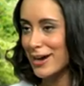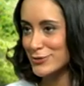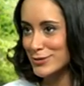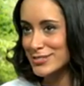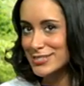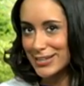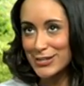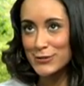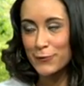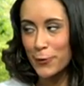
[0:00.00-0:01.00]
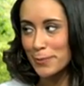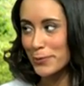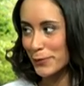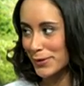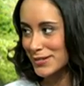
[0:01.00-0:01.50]
as you can see, it has 4
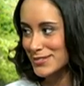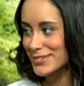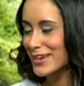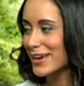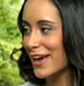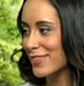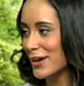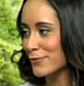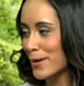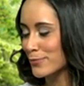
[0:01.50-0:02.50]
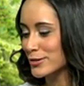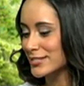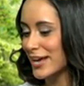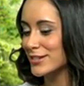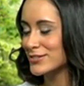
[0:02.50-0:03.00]
points, and they
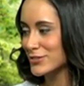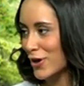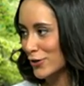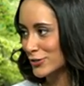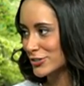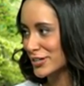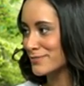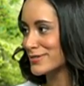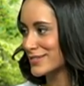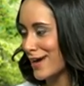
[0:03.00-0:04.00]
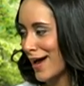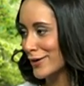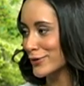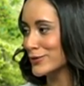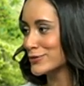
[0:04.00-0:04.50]
represent scholarship,
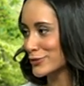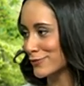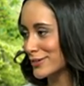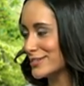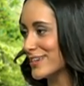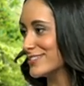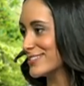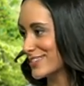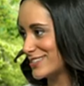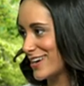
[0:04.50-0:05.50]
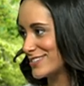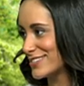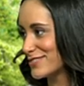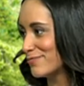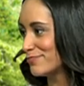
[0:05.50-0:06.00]
style, service, and success.